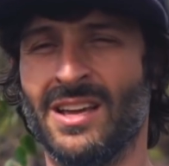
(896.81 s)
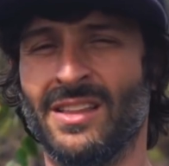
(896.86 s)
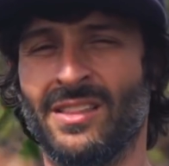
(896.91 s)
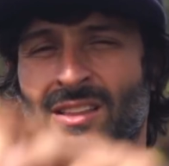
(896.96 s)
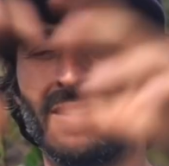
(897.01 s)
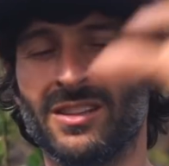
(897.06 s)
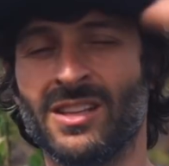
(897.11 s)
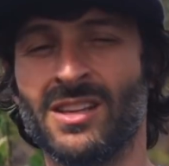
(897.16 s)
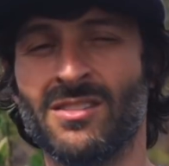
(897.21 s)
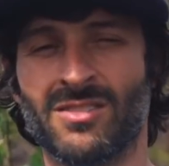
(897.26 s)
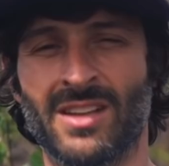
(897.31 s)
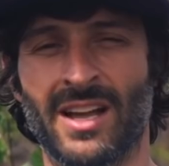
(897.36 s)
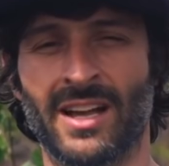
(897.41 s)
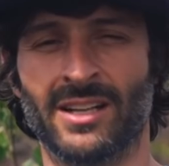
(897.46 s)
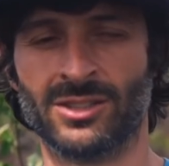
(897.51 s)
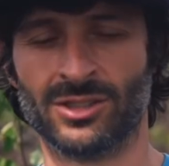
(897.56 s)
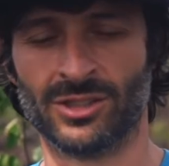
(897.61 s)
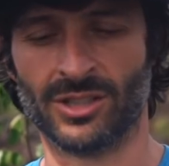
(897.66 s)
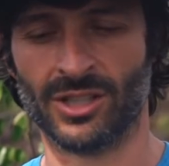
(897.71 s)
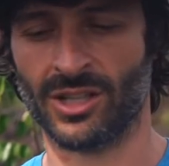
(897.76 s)
the leaves
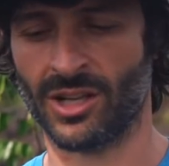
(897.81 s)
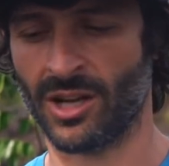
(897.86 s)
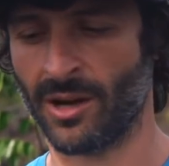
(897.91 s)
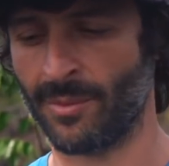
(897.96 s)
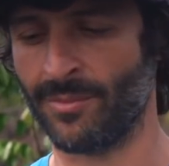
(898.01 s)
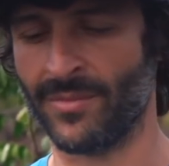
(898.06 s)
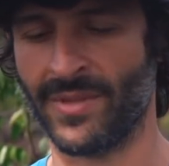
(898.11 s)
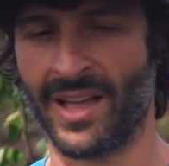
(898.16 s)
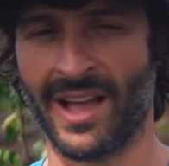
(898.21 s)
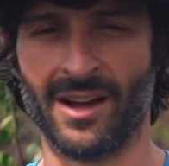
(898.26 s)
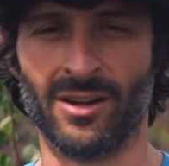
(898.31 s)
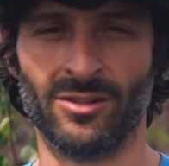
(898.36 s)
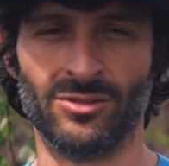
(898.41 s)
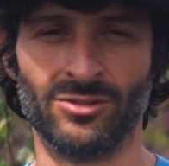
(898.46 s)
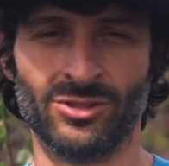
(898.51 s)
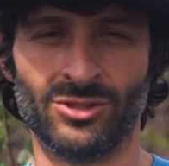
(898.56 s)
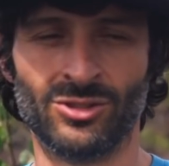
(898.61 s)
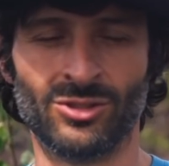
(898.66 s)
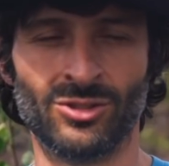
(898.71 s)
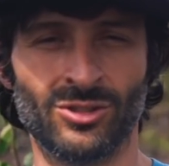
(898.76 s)
actually come
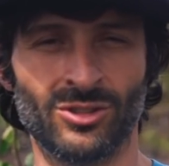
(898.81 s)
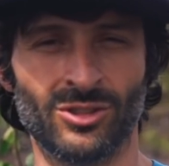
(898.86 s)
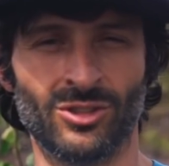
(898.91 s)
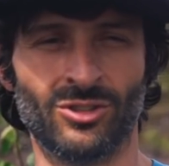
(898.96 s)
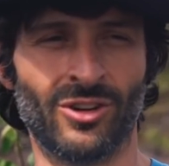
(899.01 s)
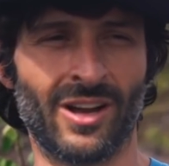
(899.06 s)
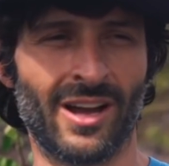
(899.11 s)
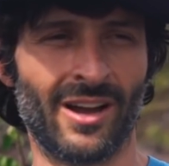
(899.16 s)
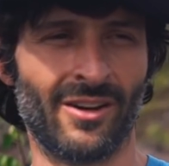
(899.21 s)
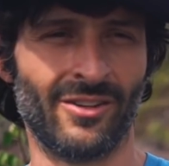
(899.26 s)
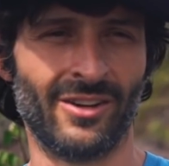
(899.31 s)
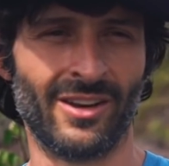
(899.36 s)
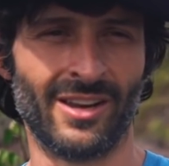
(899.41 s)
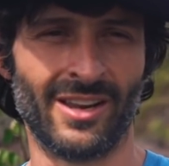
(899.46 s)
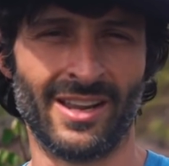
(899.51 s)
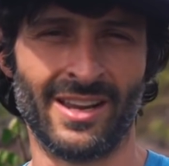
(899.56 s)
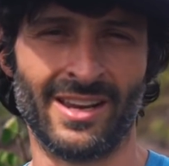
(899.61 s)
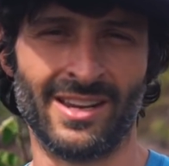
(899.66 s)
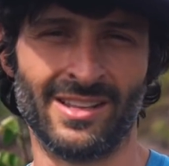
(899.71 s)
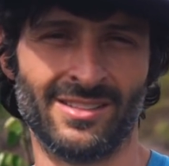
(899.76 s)
down to the ground,
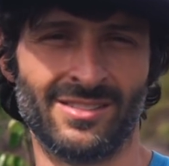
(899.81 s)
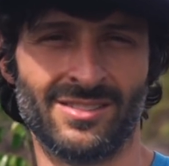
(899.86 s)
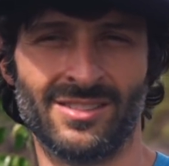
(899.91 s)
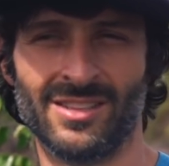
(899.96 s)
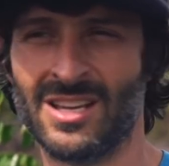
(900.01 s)
and